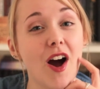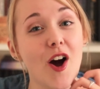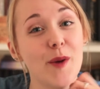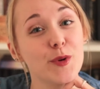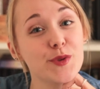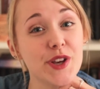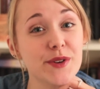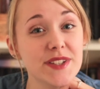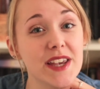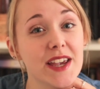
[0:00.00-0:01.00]
I'm also
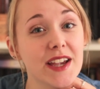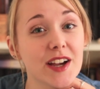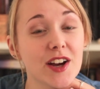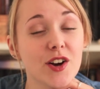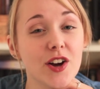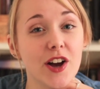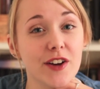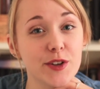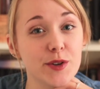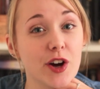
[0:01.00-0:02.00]
seeing a
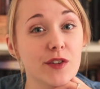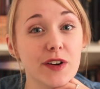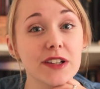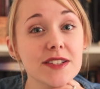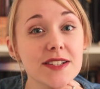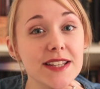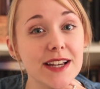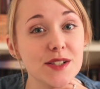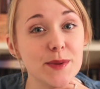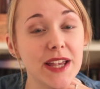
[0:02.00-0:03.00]
few girlfriends
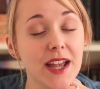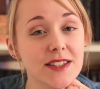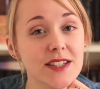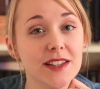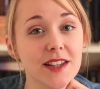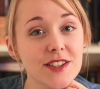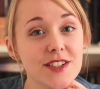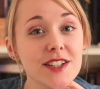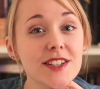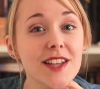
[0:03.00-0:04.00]
next weekend in
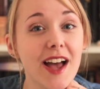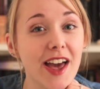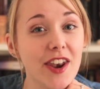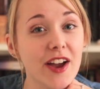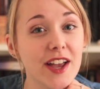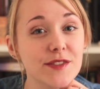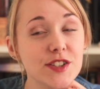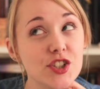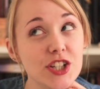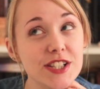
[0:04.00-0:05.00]
London, and I have
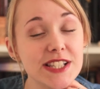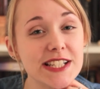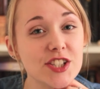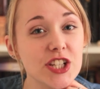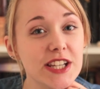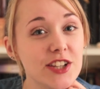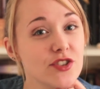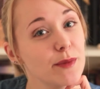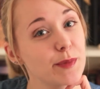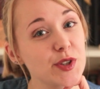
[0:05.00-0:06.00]
suggested a cheeky
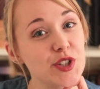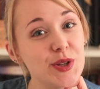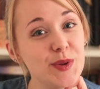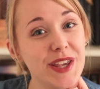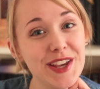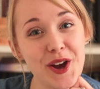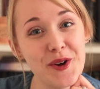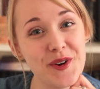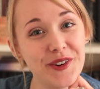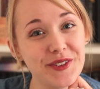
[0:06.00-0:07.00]
trip to
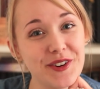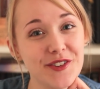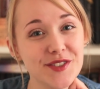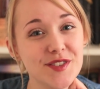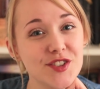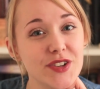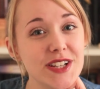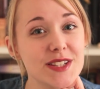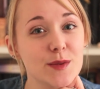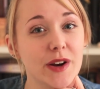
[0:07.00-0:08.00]
Kiko on Oxford
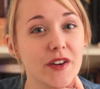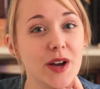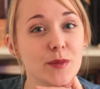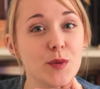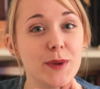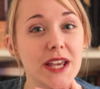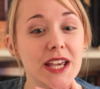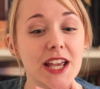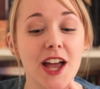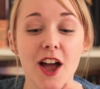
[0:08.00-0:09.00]
Street where I will be